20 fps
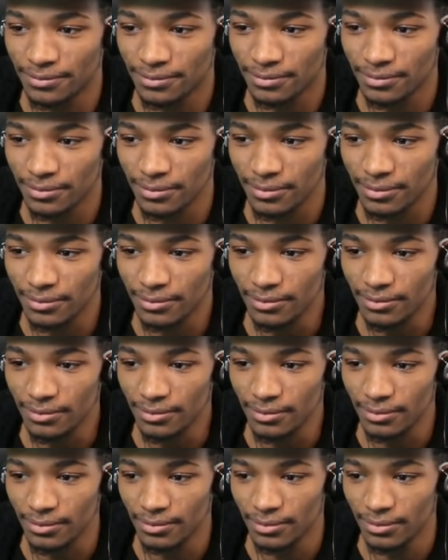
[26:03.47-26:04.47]

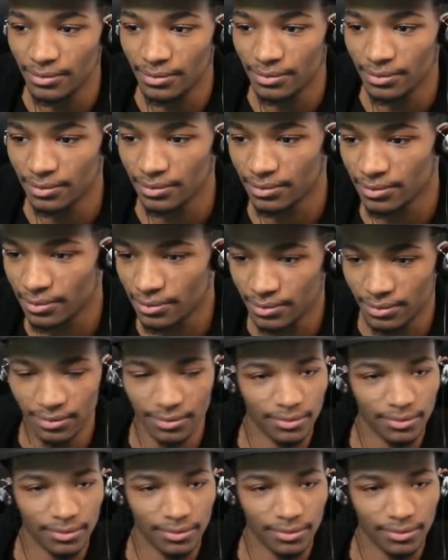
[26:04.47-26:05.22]
No one is speaking in this clip.